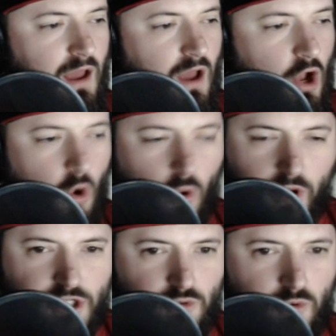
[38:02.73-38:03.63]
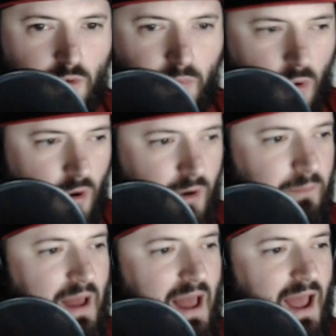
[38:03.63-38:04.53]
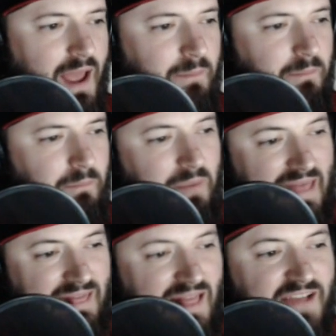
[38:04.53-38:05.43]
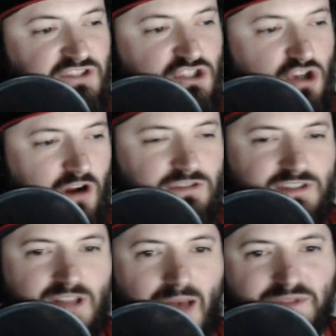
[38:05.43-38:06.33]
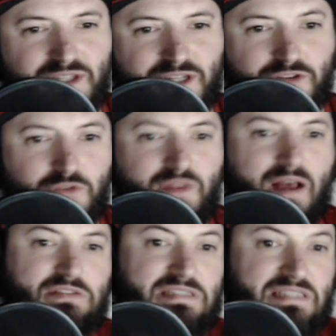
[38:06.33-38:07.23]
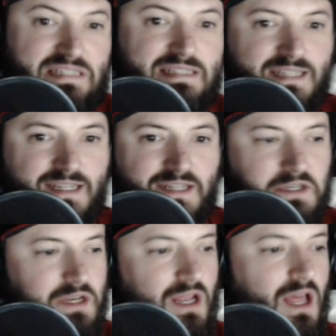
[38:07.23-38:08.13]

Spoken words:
According to a report by Penn Live's Charles Thompson in 2016,